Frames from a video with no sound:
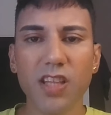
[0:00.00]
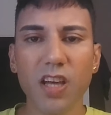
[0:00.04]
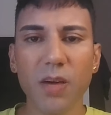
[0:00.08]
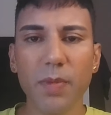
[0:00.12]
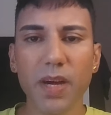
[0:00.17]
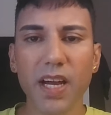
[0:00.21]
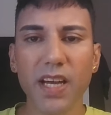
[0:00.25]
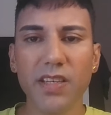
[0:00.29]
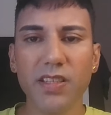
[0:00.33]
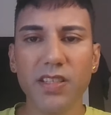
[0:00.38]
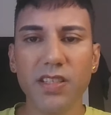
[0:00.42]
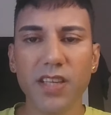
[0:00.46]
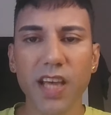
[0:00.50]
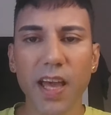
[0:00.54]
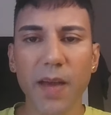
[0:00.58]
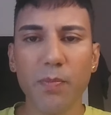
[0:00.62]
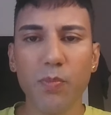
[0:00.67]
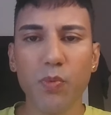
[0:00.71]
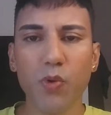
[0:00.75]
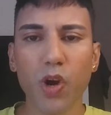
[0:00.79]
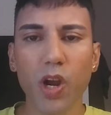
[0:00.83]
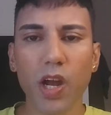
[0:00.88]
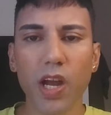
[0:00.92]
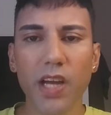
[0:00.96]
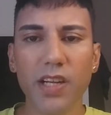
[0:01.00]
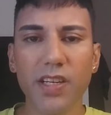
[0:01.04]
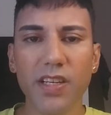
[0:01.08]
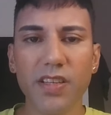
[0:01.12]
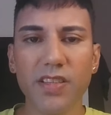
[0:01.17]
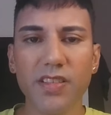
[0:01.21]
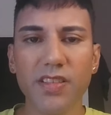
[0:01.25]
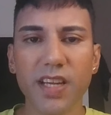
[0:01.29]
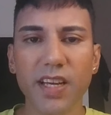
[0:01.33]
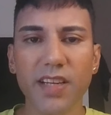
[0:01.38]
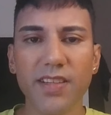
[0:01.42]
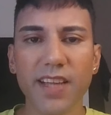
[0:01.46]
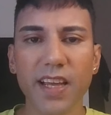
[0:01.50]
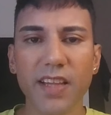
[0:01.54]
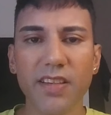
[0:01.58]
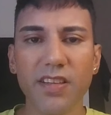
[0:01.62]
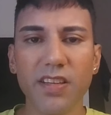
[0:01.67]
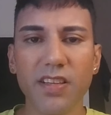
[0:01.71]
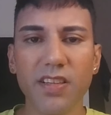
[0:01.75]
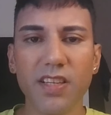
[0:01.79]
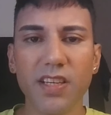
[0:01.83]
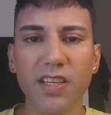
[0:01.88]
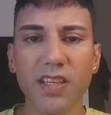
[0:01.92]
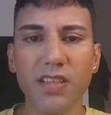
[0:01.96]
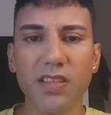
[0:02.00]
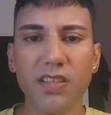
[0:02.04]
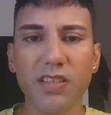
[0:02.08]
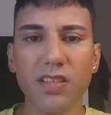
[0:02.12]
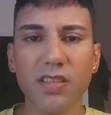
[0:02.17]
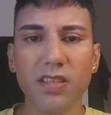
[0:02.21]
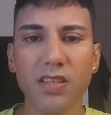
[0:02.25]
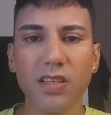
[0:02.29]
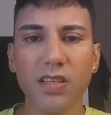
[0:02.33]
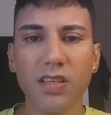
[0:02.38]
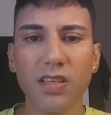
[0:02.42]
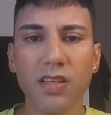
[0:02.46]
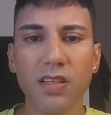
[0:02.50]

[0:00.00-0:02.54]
them as separate and distinct entities.